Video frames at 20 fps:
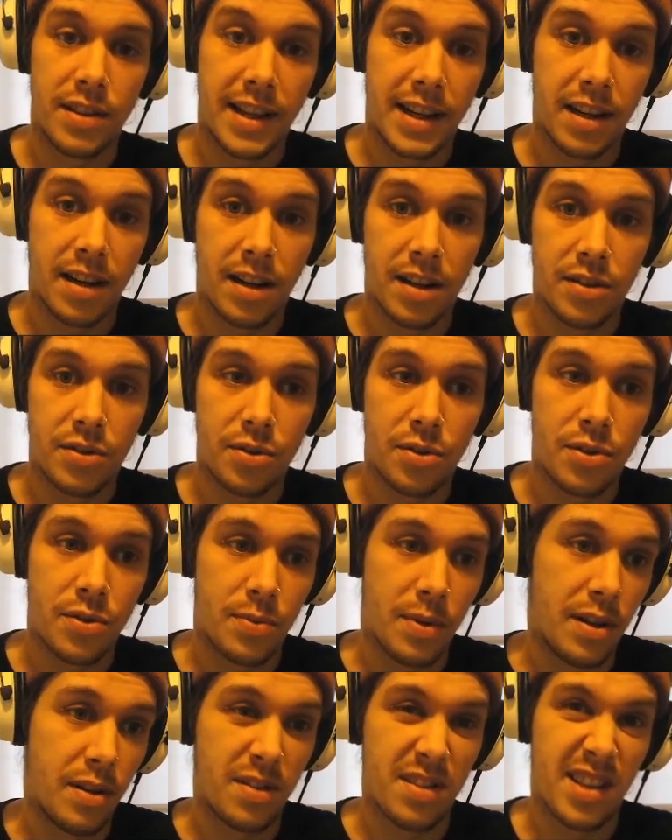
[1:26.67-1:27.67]
card draw as
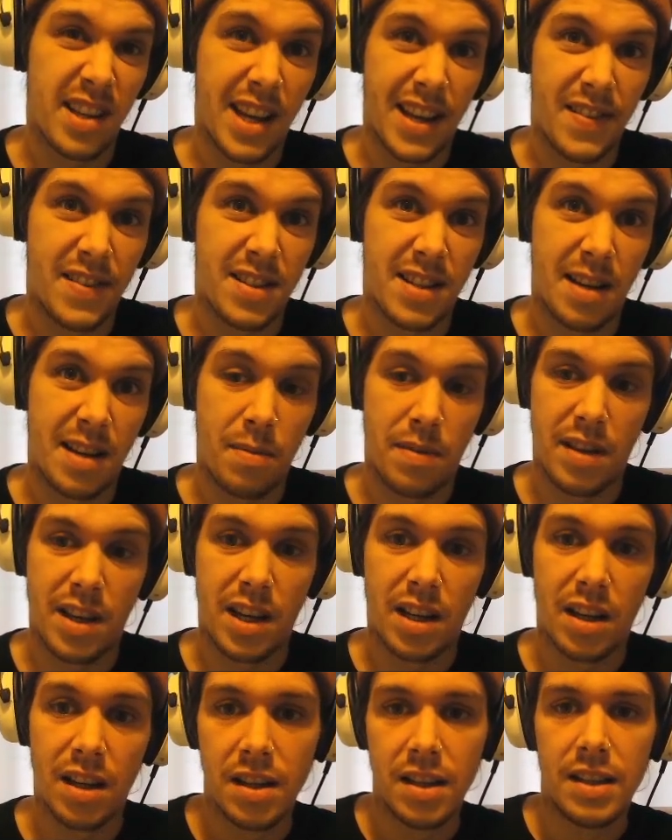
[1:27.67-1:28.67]
well because they're getting the same thing.